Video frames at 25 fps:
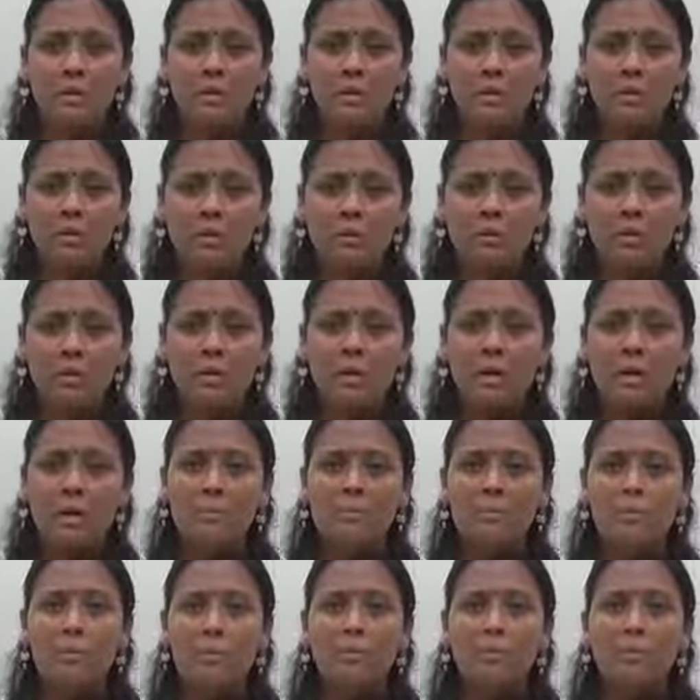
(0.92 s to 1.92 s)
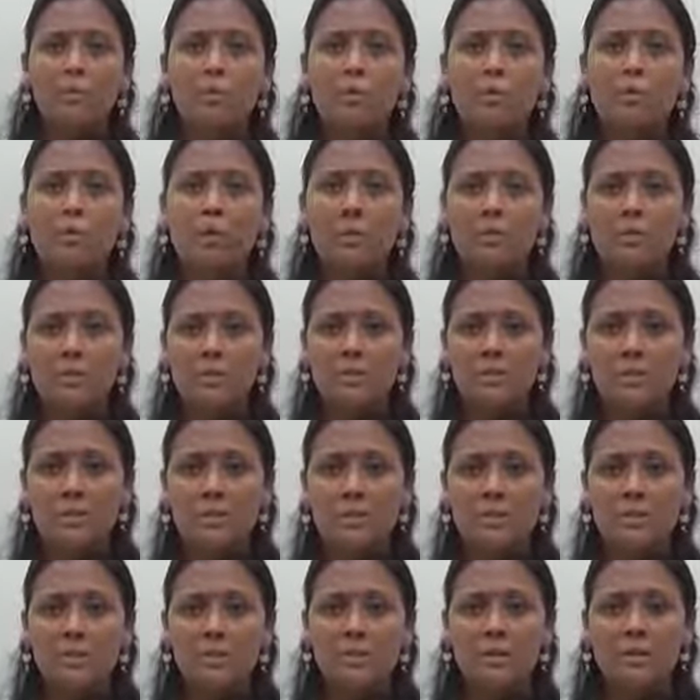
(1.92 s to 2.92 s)
Hello, I'm Dr. Mohua
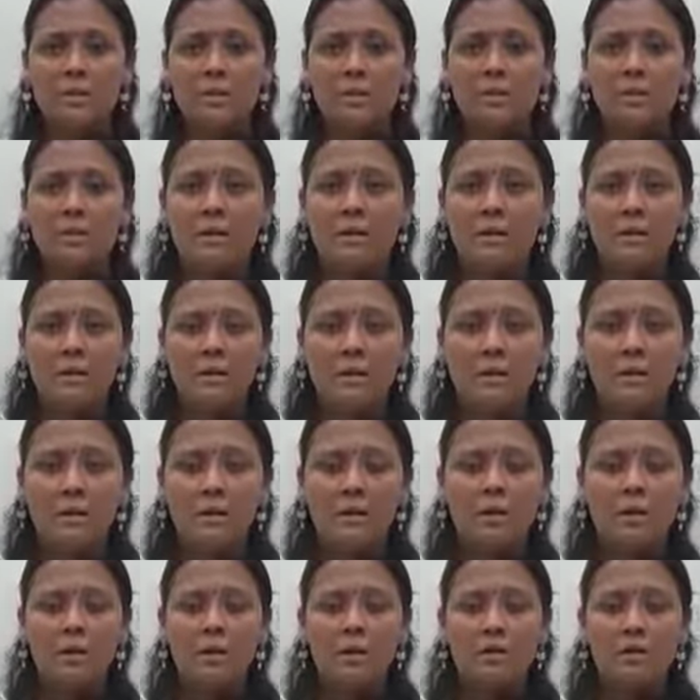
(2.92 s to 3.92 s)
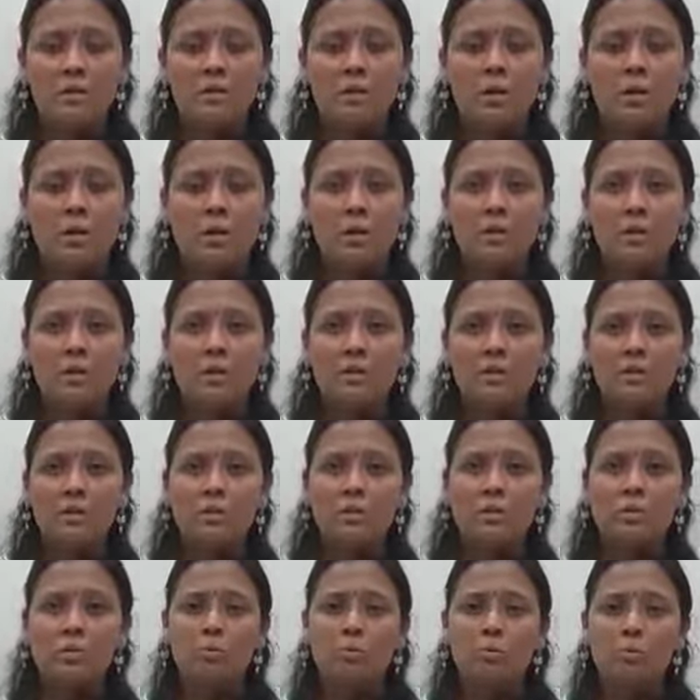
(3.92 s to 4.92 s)
Bhattacharjee. Today
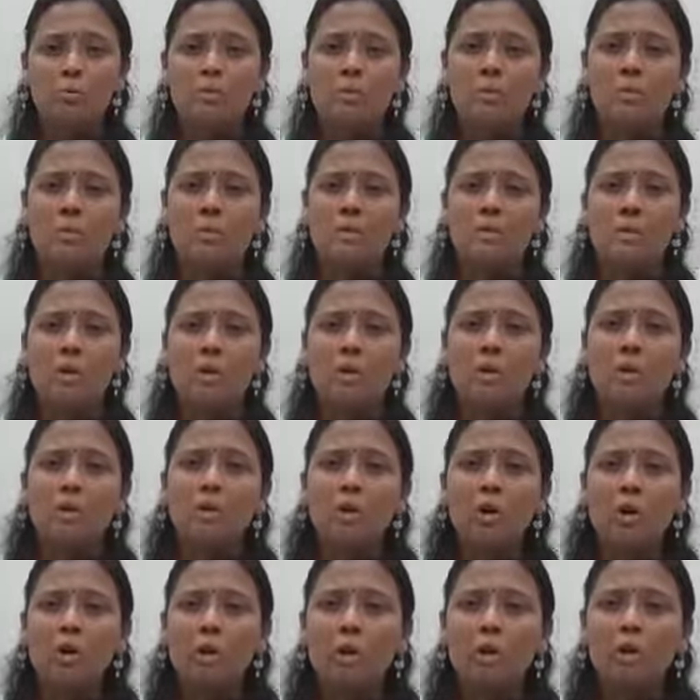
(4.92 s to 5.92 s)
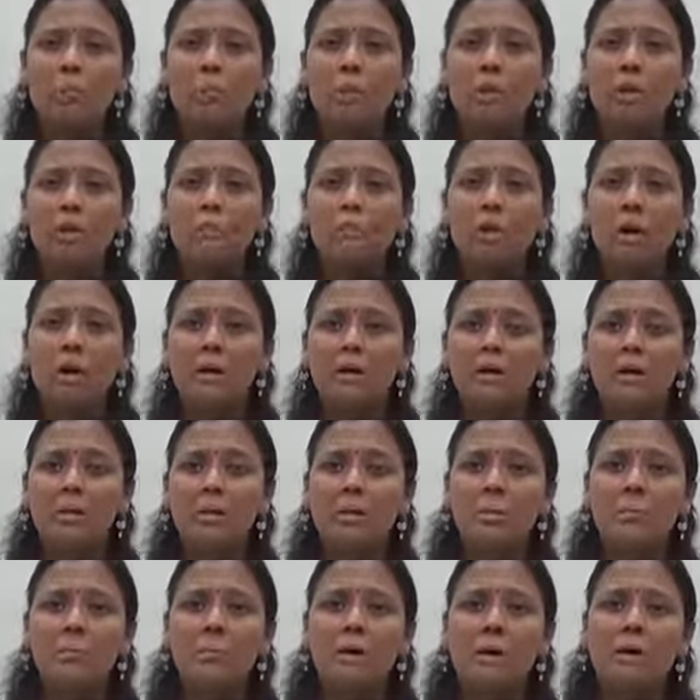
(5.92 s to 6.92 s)
we will be taking oligopoly market,
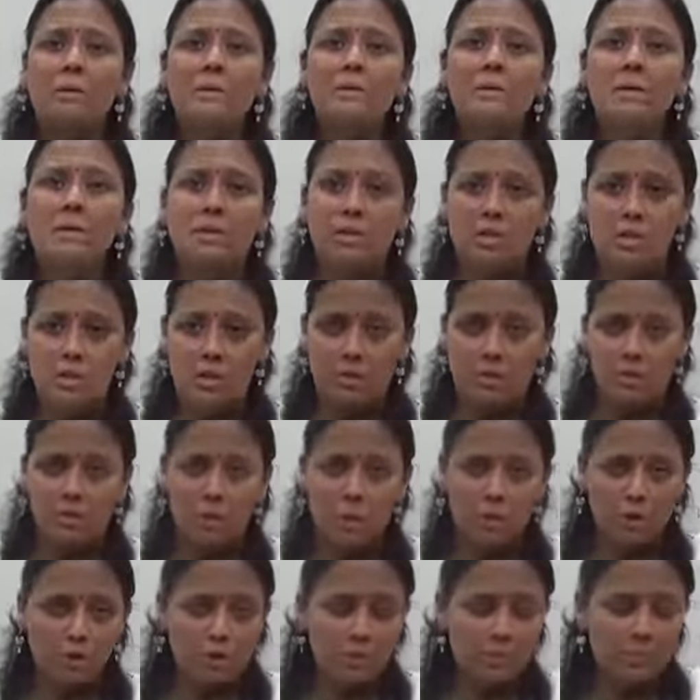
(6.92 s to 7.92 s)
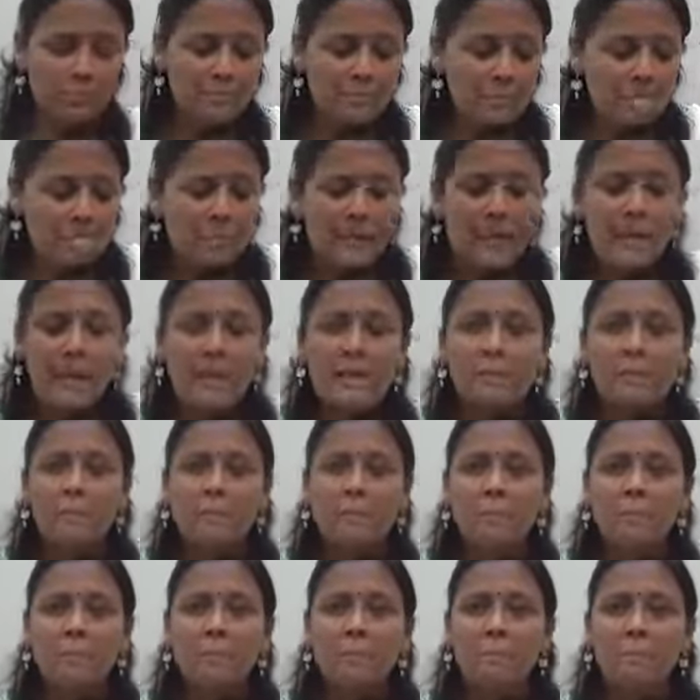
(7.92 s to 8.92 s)
the price leadership model.
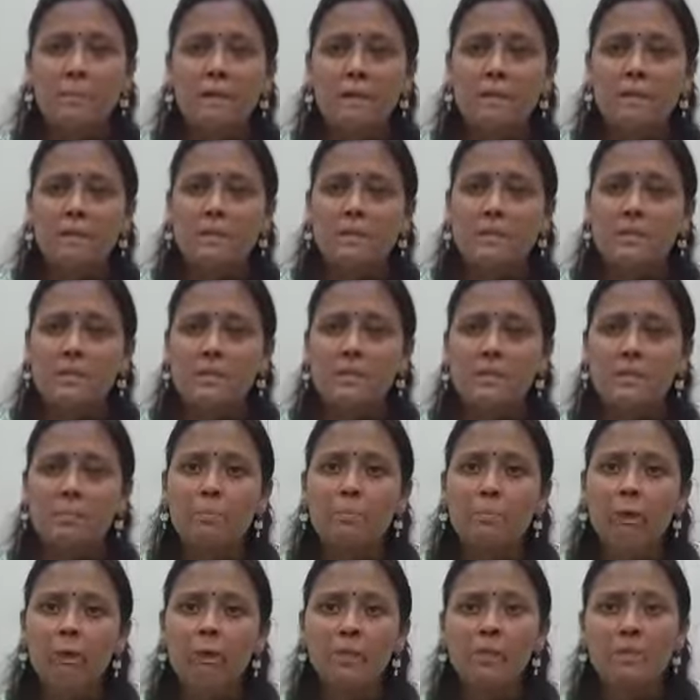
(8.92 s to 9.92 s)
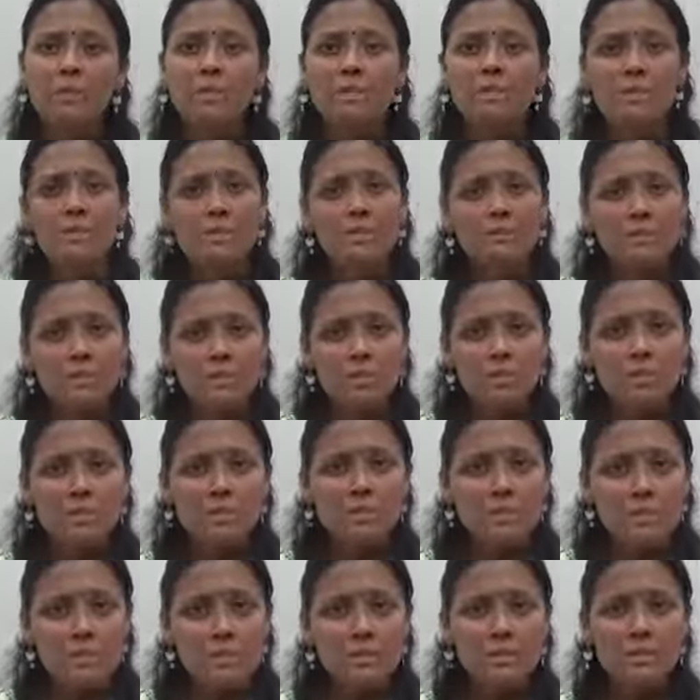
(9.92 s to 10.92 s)
As the price leadership model itself
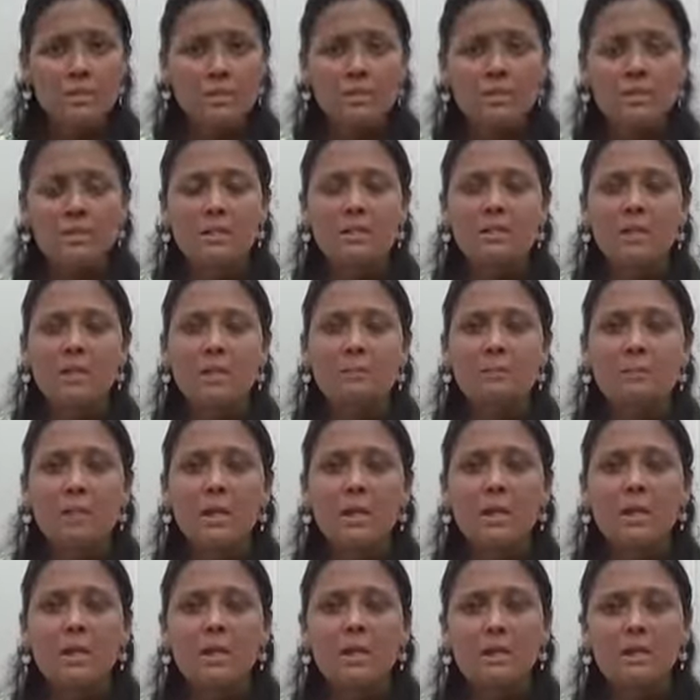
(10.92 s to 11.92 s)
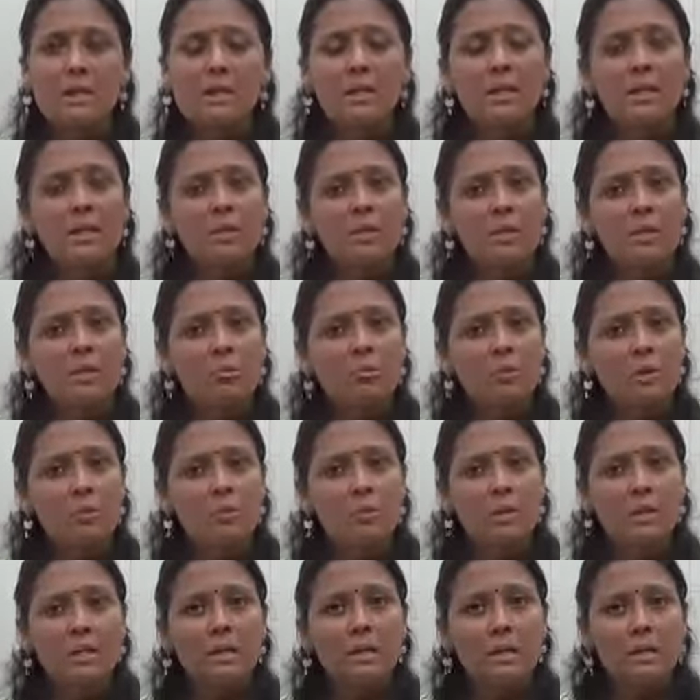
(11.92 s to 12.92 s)
determines, it is something the leader will
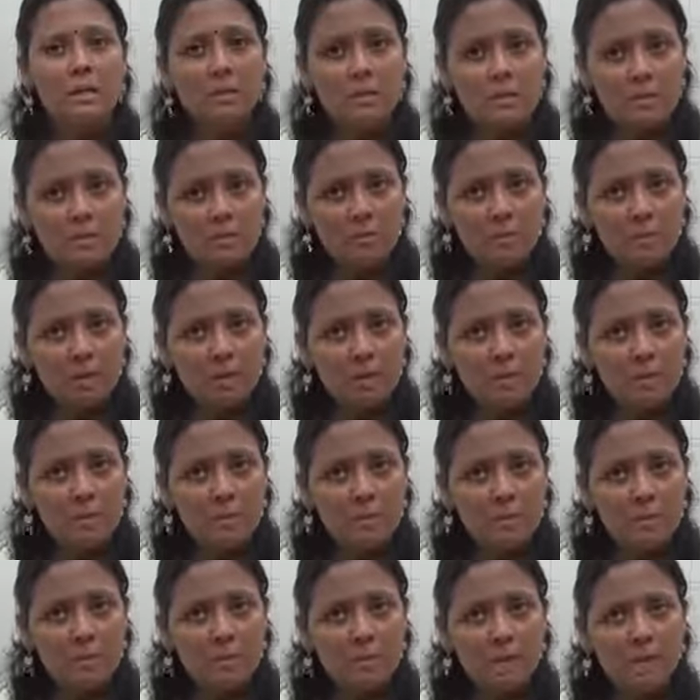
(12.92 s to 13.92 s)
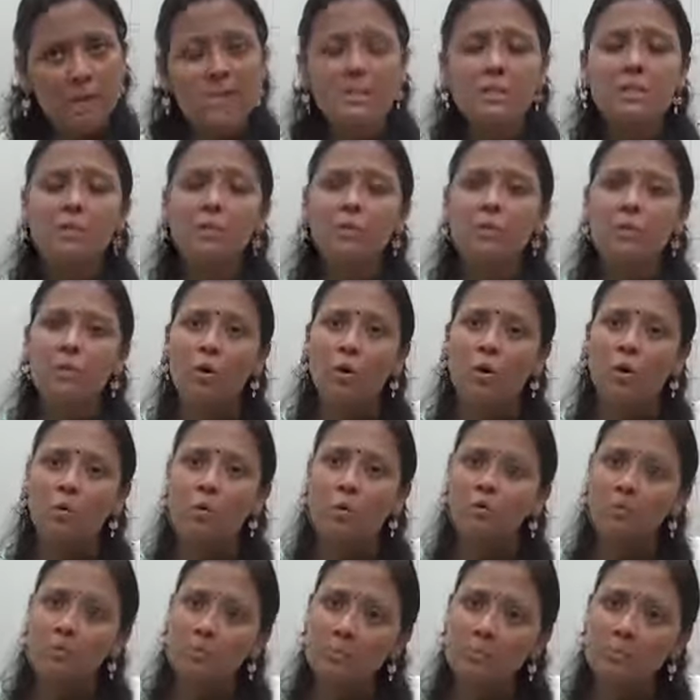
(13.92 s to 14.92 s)
be determining the price and the
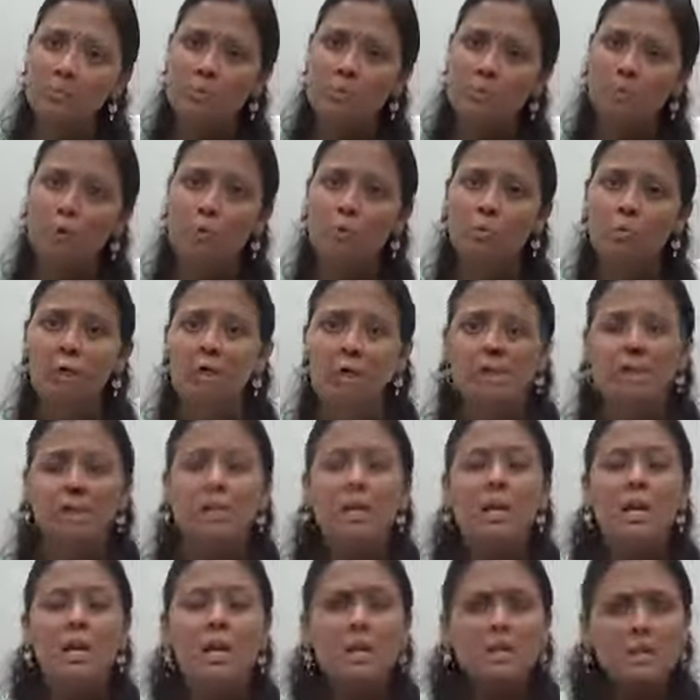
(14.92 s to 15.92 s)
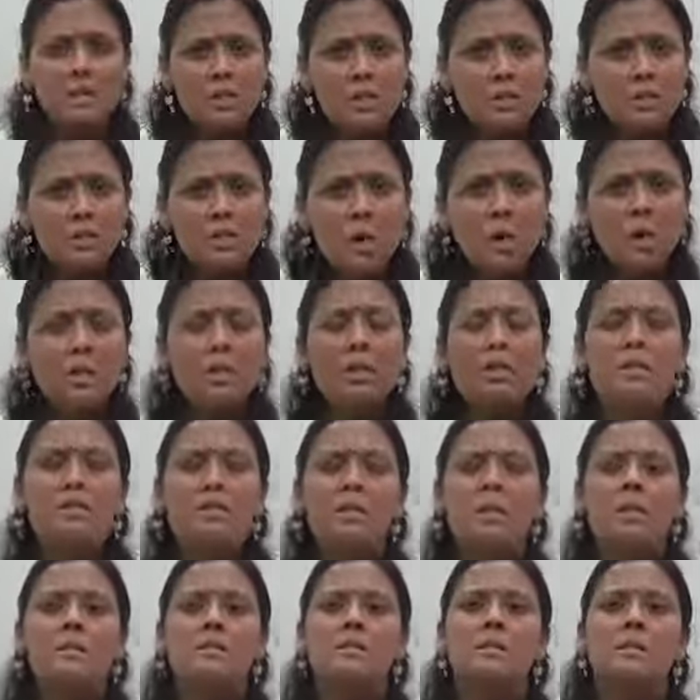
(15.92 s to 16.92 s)
follower will be following it. This model is
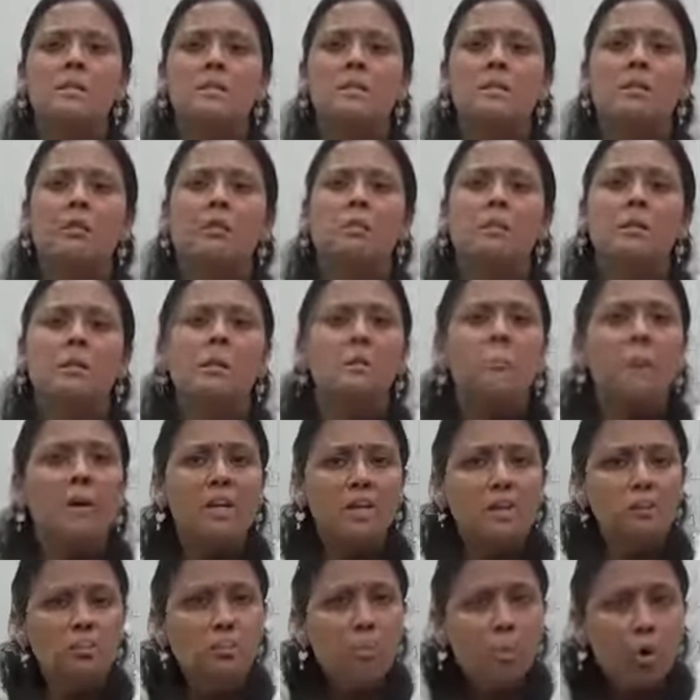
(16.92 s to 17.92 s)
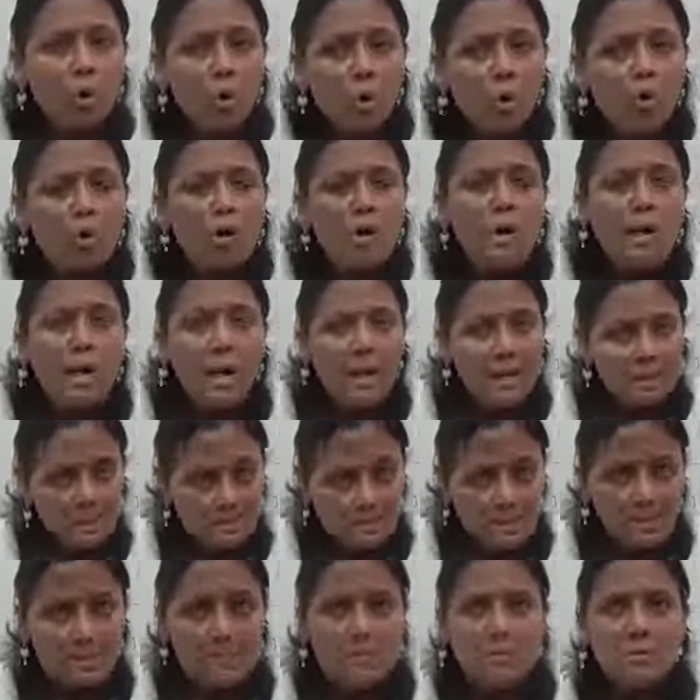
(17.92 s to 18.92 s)
considered to be the much more
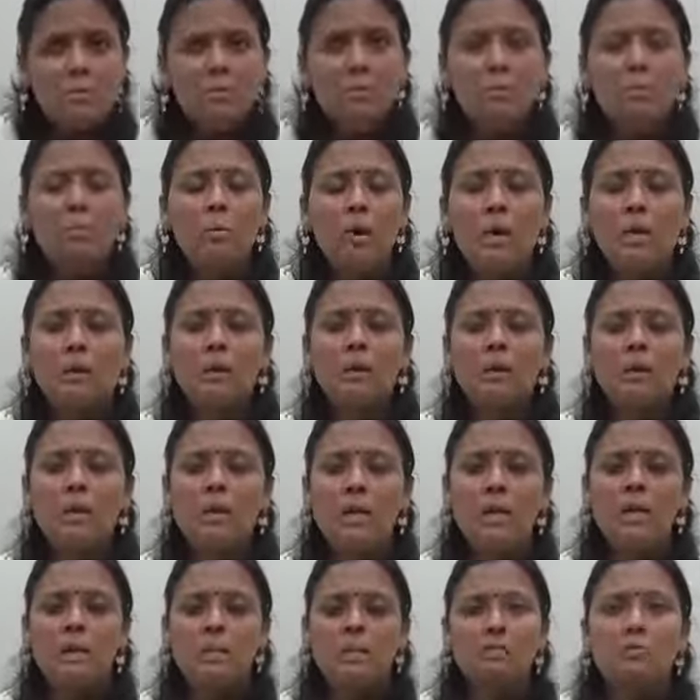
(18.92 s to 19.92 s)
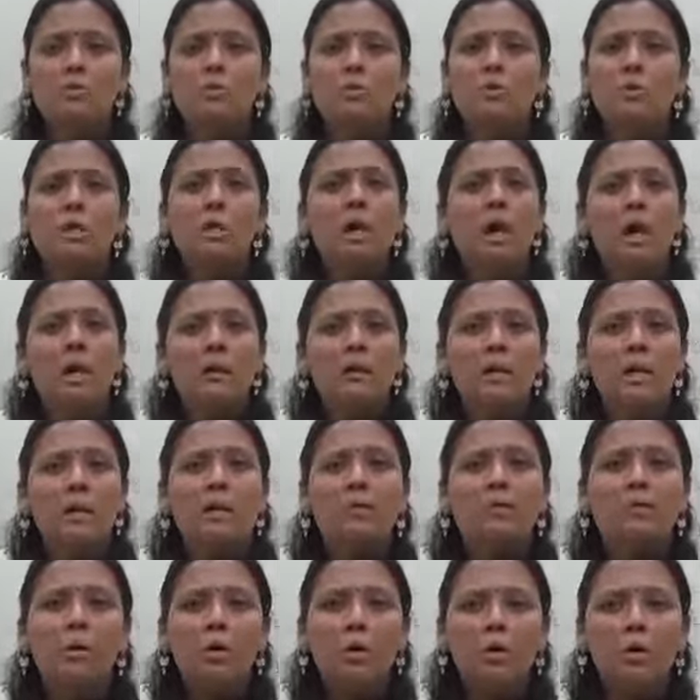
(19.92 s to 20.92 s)
acceptable one relative to the
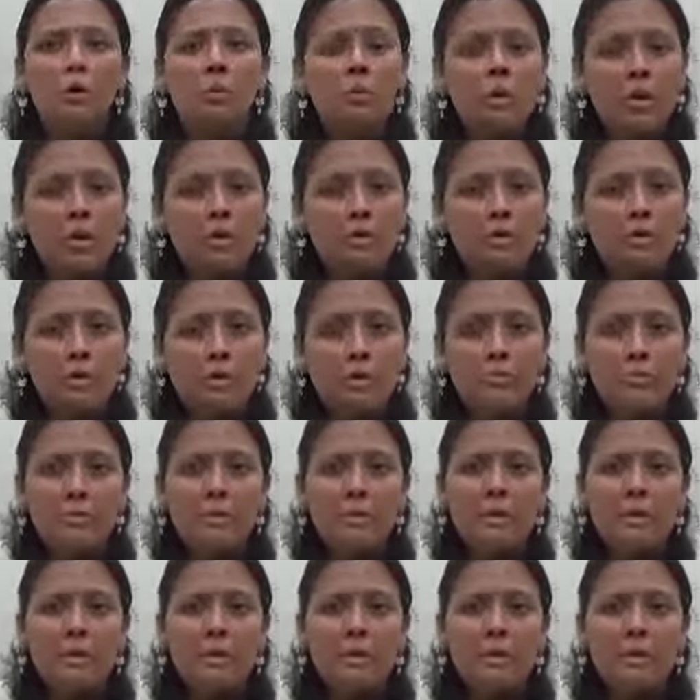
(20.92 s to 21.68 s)
cartel model, whatever